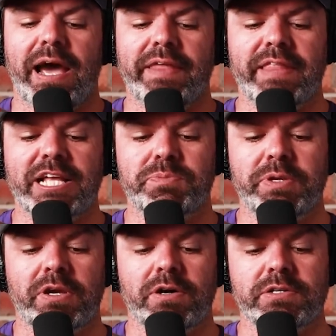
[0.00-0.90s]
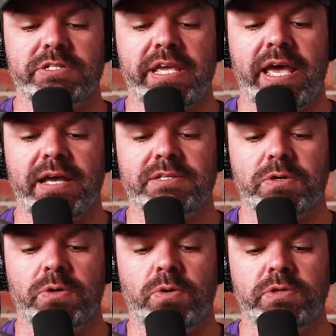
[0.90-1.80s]
And that's because he has
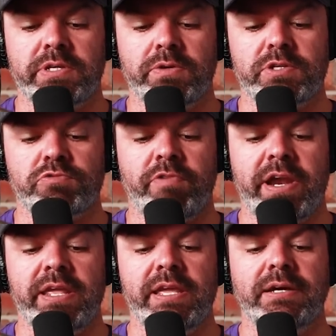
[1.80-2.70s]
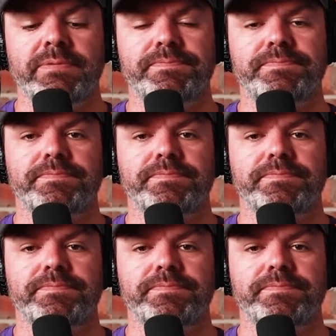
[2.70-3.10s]
see all this red here?